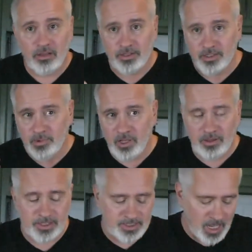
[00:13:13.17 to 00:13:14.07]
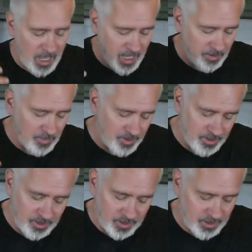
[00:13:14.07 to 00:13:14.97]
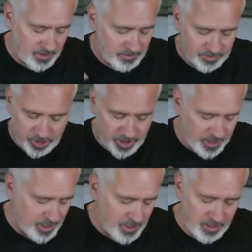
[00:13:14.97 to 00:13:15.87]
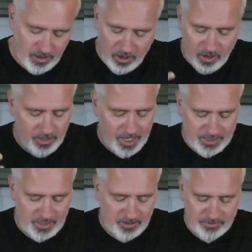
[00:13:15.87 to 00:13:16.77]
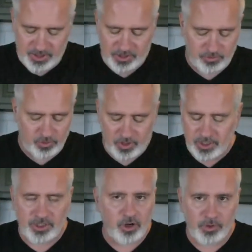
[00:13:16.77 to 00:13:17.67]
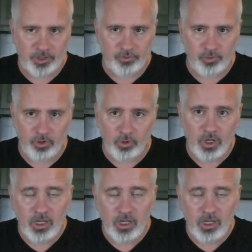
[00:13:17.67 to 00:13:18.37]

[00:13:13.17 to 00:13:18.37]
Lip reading: The smell of the thyme, the chicken, all that stuff is just really showing through.